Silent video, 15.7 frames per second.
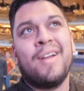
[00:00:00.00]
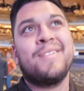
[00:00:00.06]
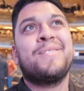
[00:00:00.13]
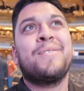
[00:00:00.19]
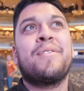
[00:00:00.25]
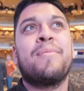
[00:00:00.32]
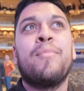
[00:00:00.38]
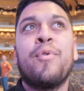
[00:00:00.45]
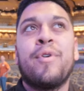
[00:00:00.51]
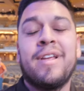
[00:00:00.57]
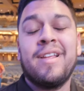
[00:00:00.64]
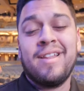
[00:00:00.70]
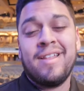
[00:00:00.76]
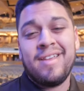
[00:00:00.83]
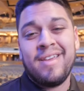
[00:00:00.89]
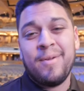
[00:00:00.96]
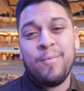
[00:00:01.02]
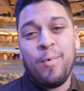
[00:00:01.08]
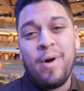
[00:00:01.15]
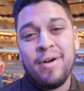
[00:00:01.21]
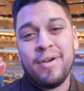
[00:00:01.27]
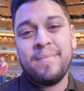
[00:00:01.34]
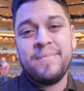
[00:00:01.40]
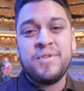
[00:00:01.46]
So good morning and
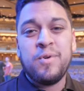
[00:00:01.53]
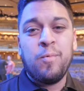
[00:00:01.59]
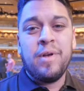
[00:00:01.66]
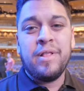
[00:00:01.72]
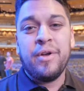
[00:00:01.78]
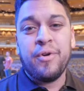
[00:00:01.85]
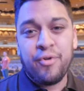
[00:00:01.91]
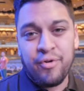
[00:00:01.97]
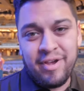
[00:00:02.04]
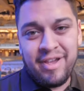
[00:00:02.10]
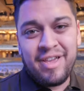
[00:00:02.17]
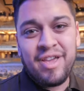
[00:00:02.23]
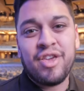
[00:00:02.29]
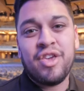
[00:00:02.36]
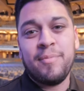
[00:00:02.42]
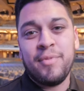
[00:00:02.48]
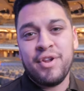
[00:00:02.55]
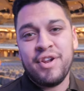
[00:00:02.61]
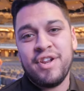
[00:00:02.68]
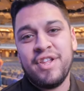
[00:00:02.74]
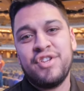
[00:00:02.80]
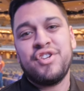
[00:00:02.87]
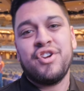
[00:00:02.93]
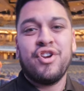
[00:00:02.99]
welcome to Willow Creek
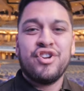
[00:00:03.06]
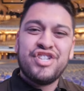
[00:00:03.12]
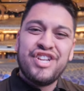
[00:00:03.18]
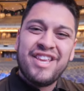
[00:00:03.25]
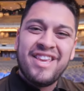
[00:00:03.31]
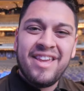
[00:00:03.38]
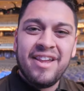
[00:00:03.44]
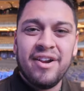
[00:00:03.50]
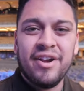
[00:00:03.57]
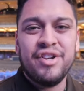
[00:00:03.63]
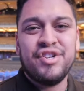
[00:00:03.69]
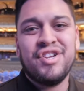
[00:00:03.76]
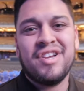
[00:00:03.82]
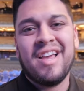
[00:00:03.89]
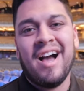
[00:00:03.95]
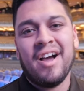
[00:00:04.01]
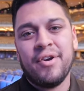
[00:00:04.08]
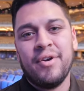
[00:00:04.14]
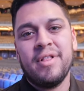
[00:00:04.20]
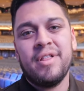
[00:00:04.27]
Community Church here in Chicago,